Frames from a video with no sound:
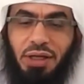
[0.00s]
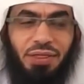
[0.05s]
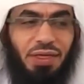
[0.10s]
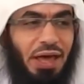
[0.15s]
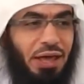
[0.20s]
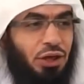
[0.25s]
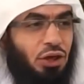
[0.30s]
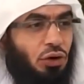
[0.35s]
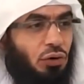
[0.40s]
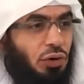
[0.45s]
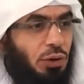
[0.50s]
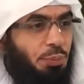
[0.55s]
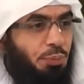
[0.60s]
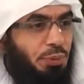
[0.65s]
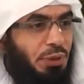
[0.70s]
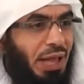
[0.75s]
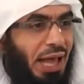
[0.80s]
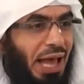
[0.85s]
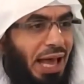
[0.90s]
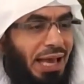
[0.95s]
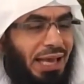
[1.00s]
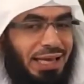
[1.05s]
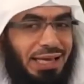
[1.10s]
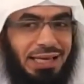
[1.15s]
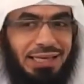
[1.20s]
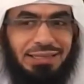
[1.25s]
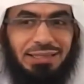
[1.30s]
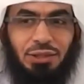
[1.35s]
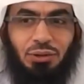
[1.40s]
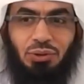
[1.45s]
that your
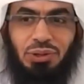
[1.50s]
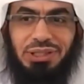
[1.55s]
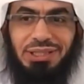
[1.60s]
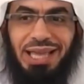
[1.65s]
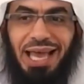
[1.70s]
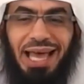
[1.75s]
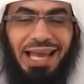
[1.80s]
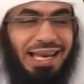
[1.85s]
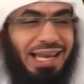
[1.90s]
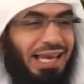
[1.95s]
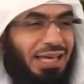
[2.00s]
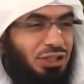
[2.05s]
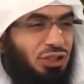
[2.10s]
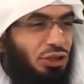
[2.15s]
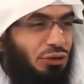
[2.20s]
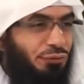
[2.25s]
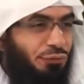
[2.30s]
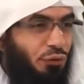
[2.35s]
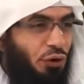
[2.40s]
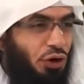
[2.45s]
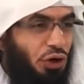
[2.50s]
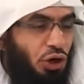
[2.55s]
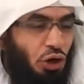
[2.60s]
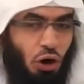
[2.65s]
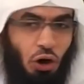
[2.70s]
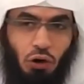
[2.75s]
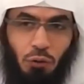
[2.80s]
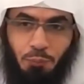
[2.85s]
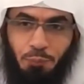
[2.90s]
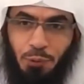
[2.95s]
reply is in retaliation for
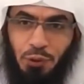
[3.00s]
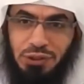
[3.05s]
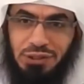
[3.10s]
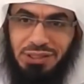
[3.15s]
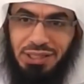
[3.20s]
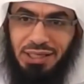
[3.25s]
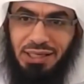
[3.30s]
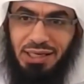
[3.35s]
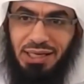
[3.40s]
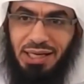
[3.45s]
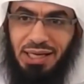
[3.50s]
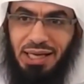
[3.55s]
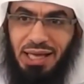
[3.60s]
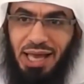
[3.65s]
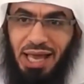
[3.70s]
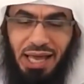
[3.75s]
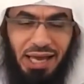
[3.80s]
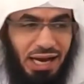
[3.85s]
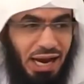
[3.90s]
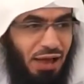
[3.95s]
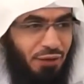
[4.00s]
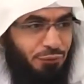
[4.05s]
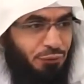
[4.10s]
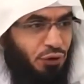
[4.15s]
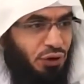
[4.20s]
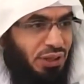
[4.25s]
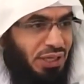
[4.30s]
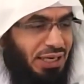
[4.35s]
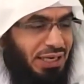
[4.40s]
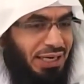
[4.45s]
your own person and not
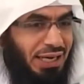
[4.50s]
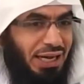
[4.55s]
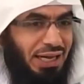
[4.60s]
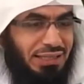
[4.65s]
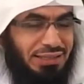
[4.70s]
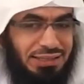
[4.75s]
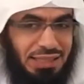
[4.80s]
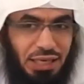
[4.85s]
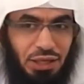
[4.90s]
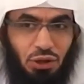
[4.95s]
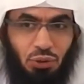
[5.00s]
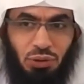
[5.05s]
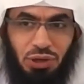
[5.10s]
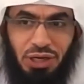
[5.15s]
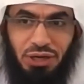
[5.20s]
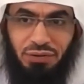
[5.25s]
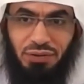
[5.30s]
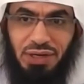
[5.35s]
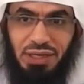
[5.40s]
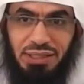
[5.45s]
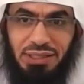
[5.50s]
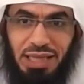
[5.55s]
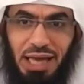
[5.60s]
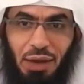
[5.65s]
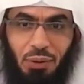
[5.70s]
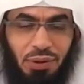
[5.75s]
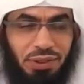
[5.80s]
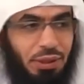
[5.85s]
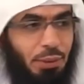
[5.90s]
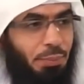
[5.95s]
for the cause that you were given in
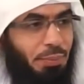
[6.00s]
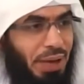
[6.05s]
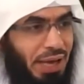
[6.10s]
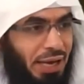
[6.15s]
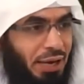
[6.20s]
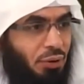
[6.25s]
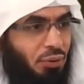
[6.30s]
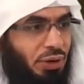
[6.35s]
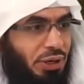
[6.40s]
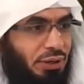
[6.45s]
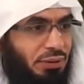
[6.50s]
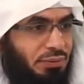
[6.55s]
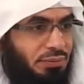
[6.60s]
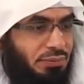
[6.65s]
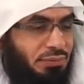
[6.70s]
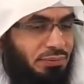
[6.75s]
da'wah, then back away.